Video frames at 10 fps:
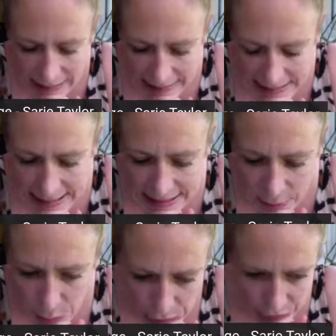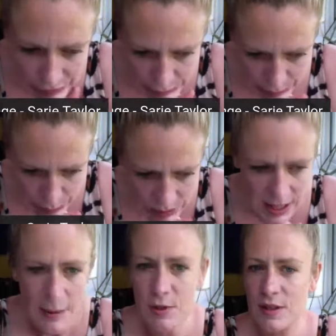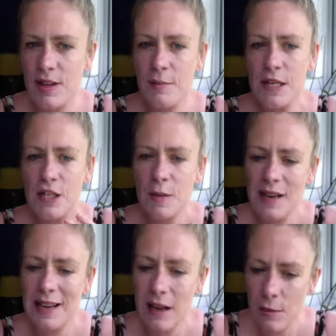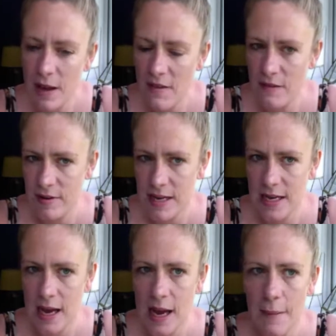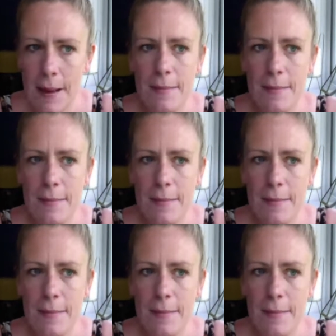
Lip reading: And in tomorrow's, I'm just going to be doing a little bit of a recap.